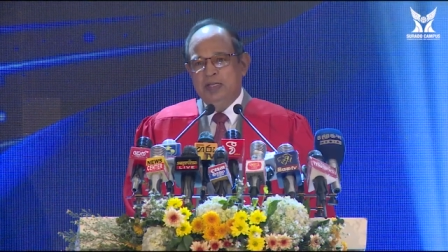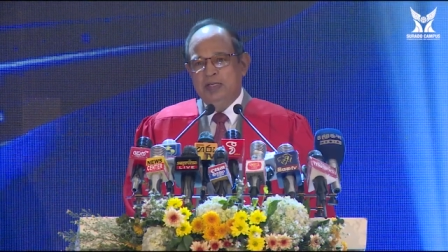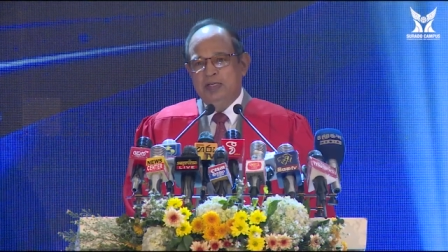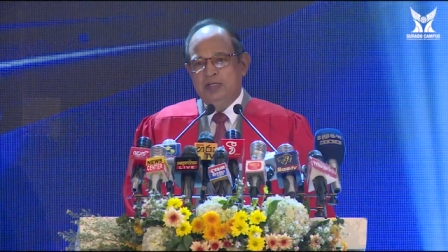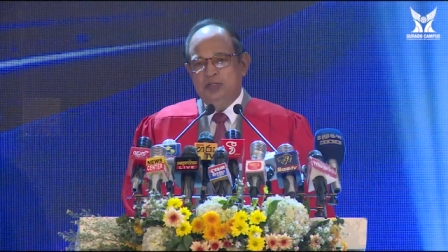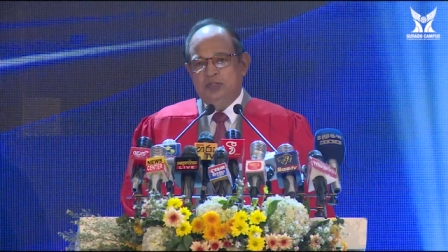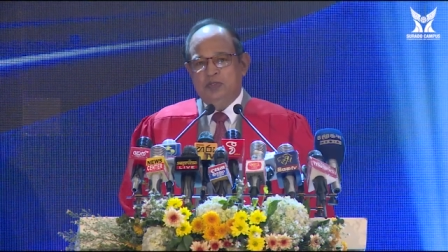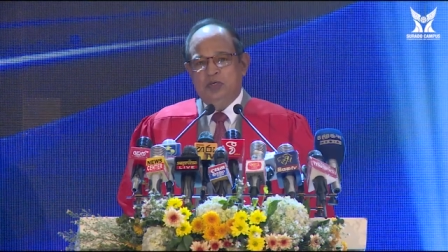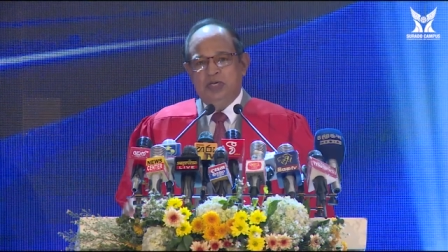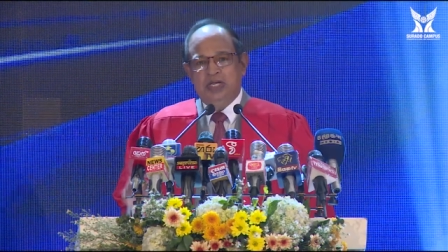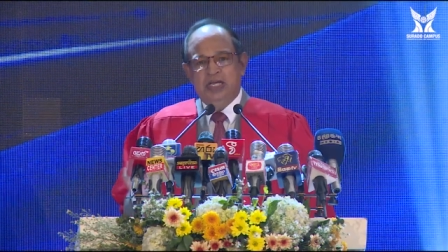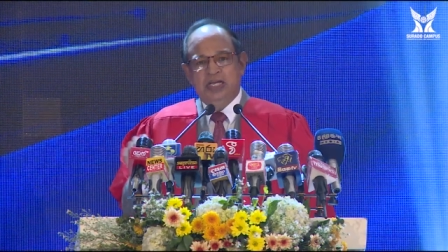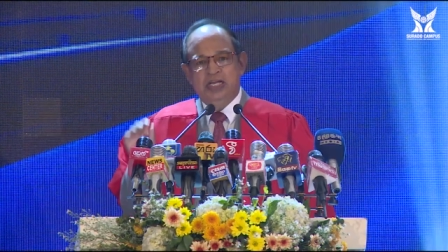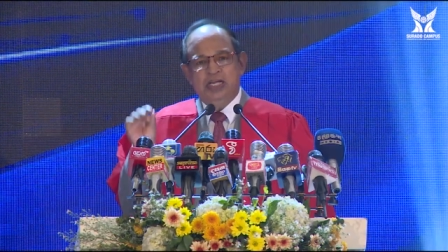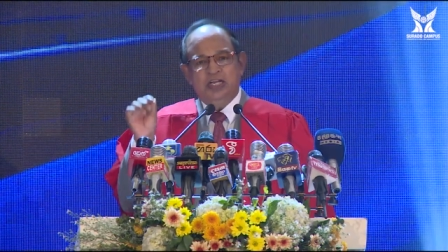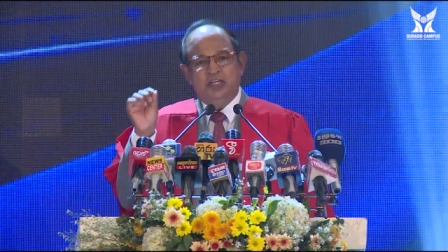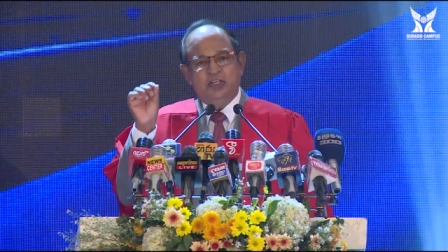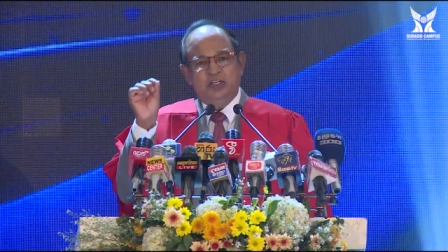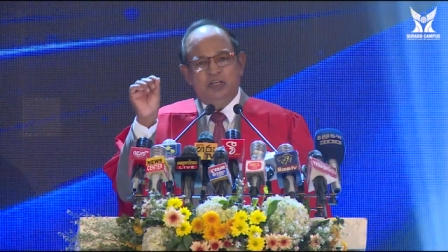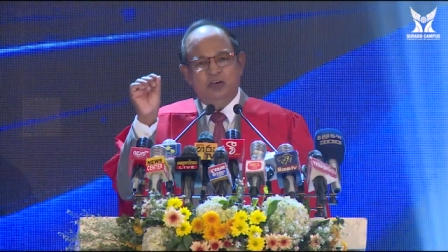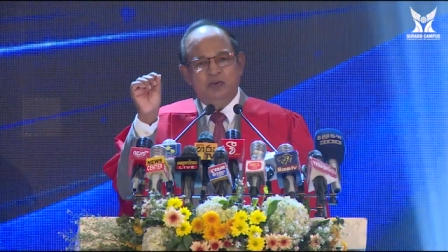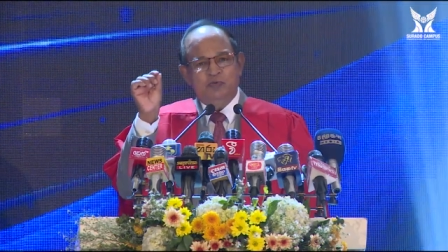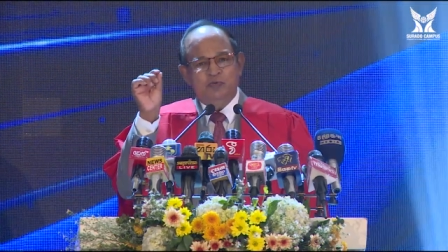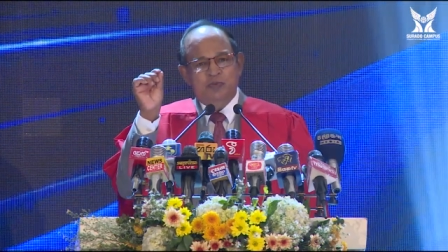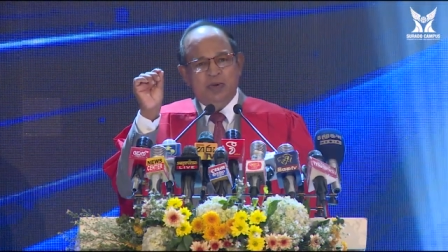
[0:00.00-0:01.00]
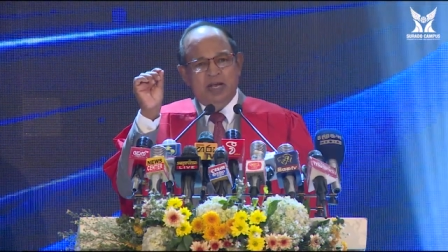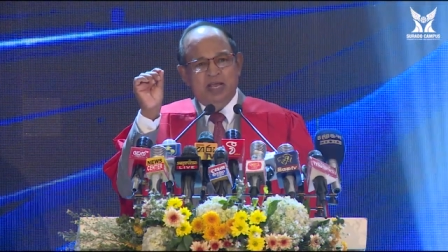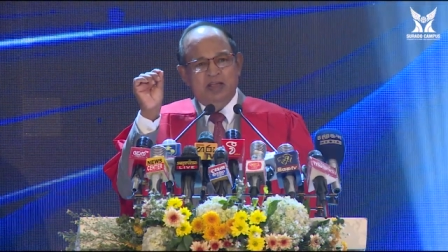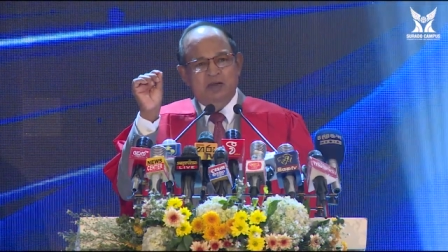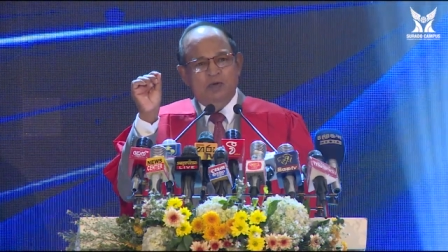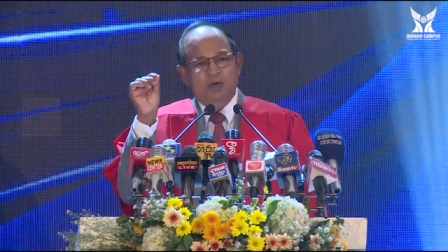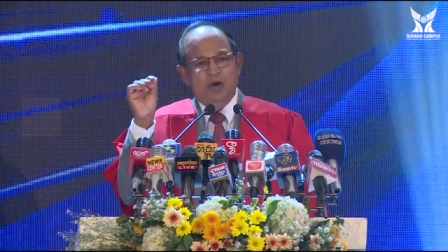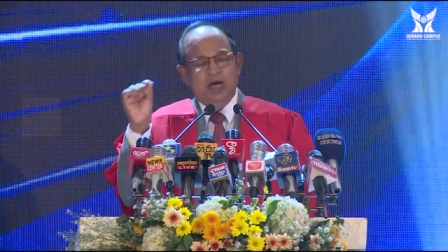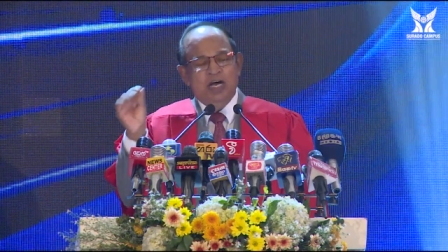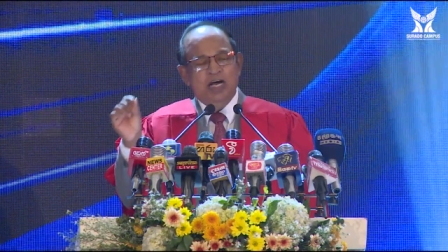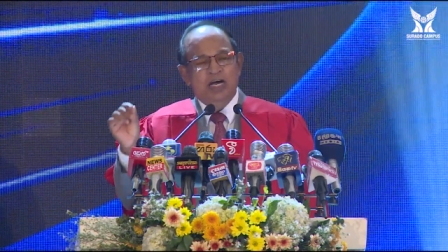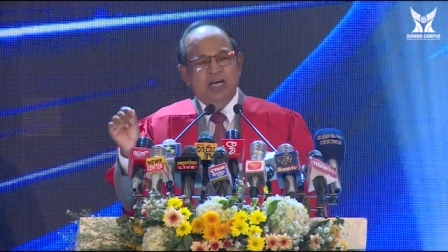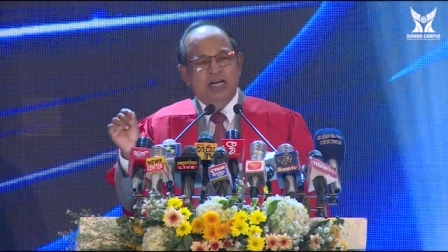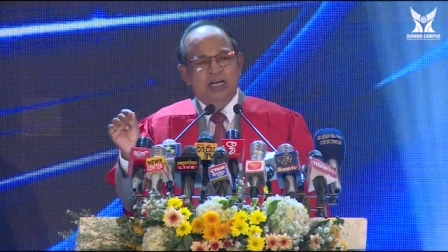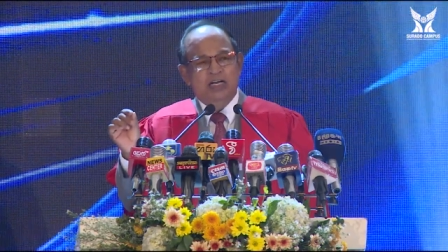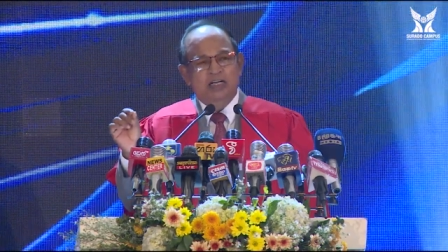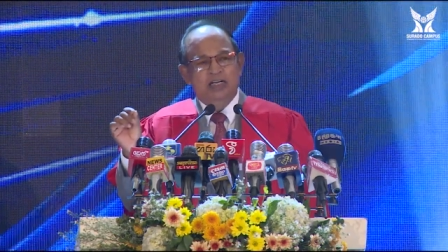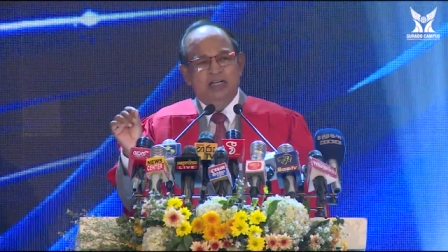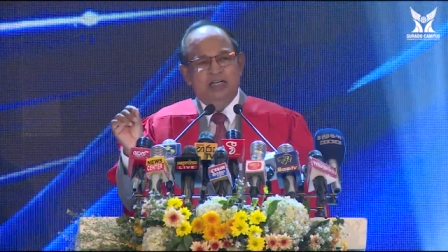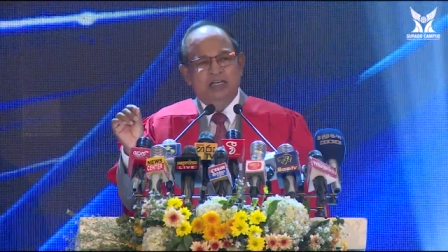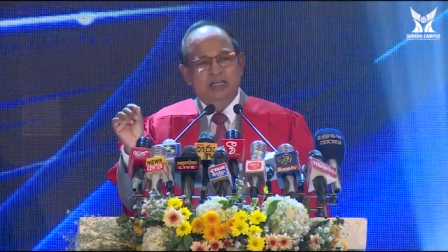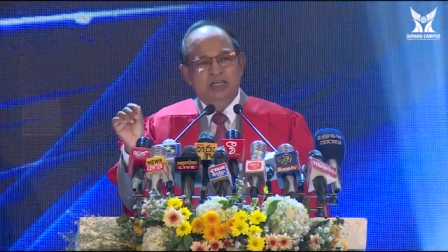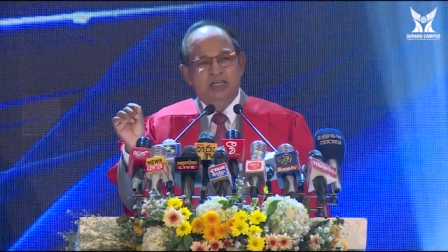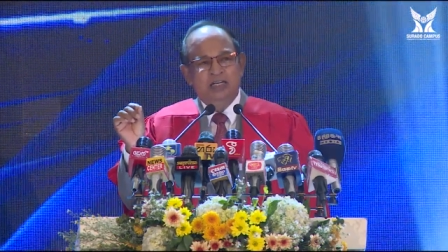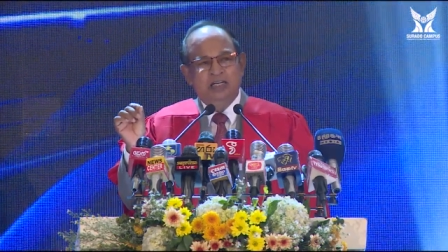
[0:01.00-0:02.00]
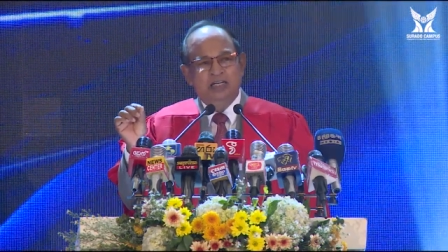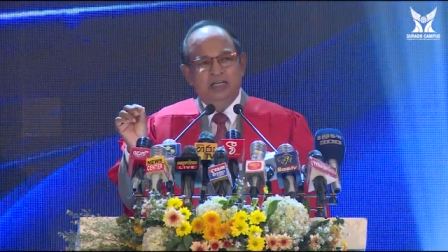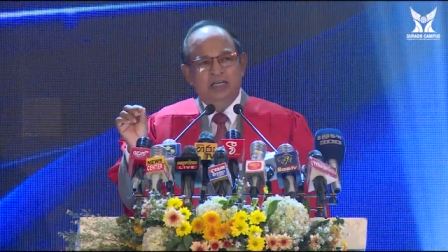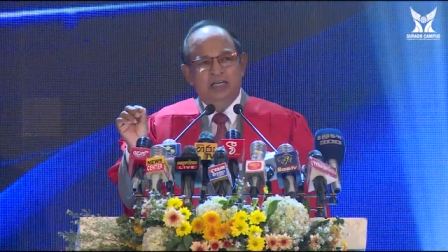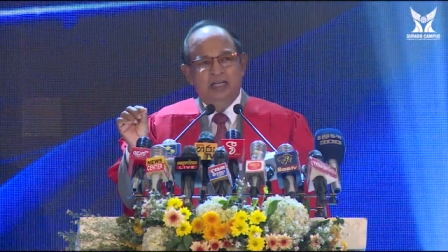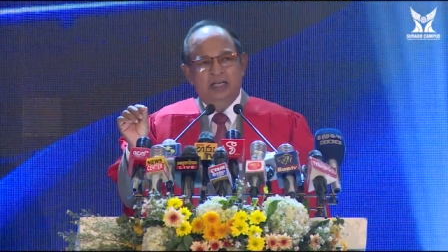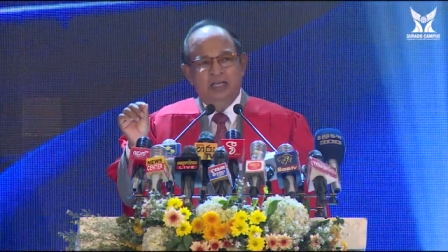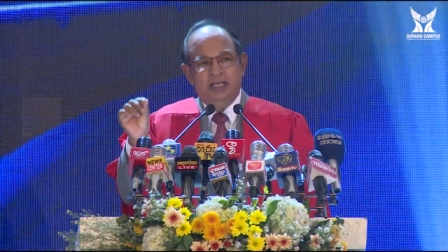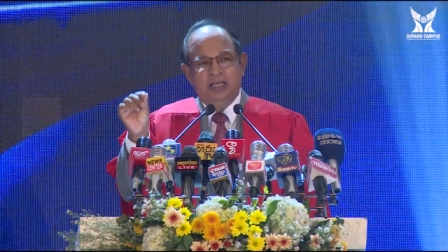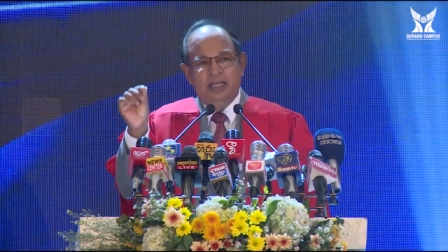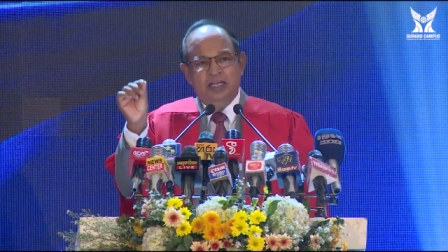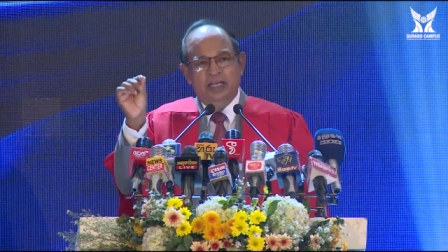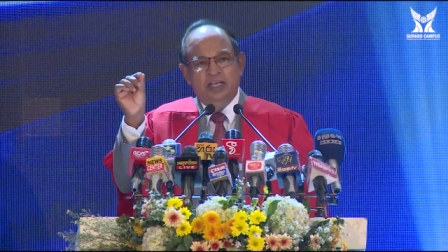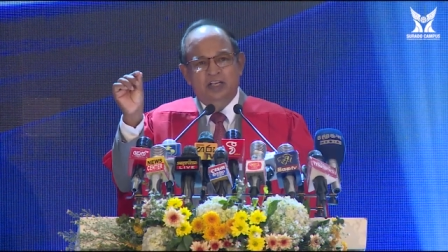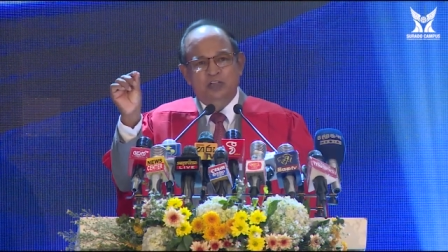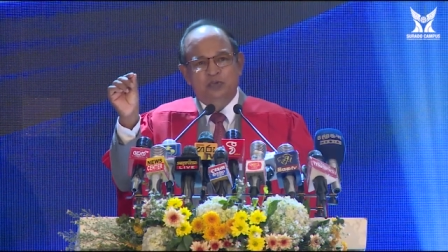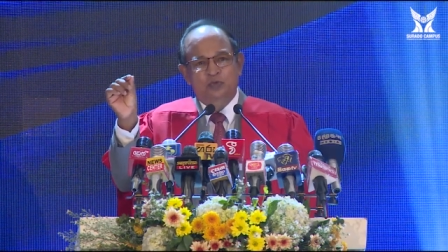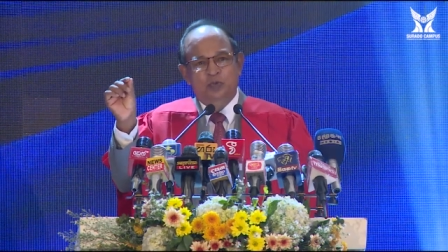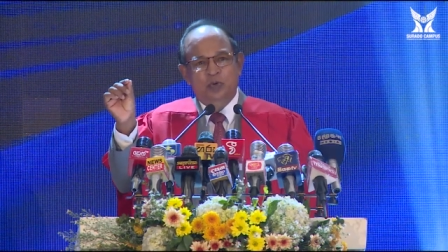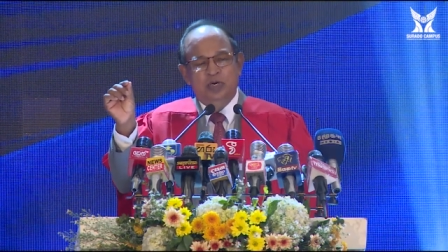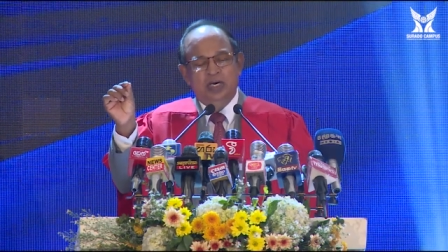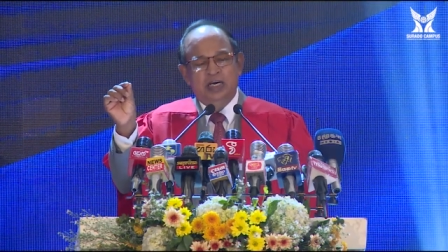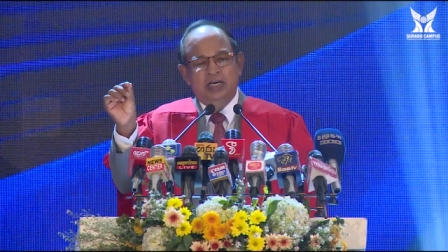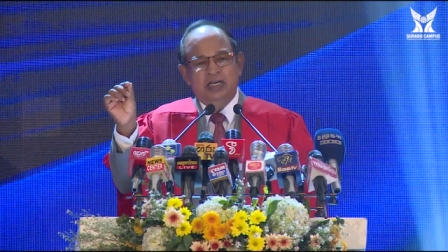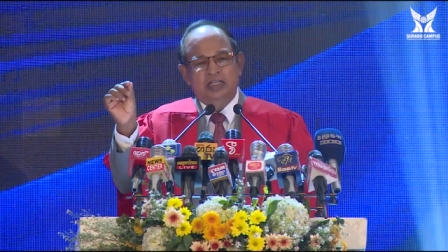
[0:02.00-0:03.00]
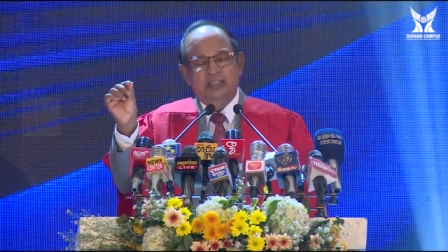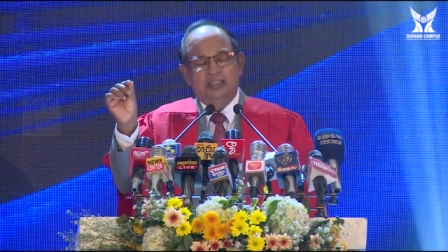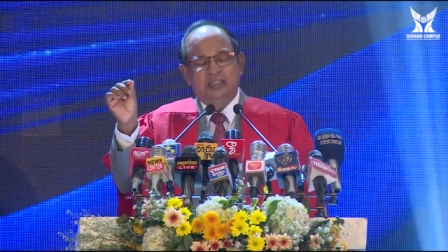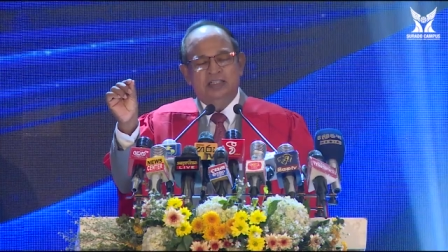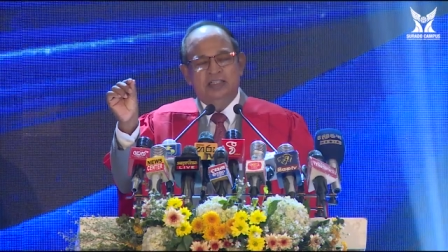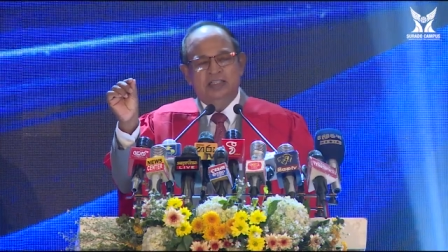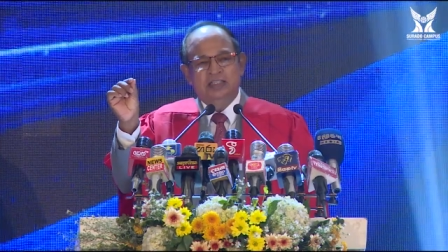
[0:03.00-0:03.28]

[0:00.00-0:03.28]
So each of my word is worth